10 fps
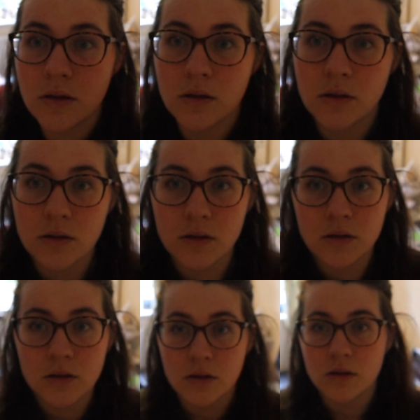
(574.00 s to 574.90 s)
a little bit
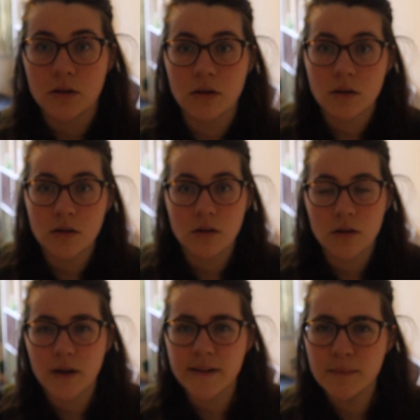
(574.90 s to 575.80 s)
better.
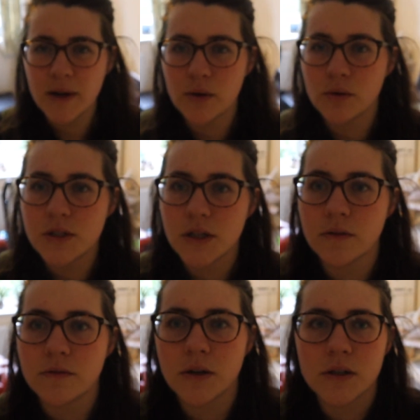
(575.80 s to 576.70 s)
I think my
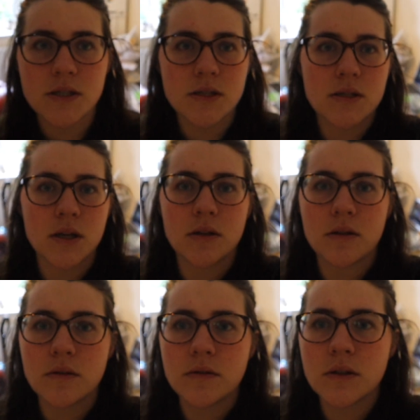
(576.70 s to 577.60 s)
autofocus is turned off.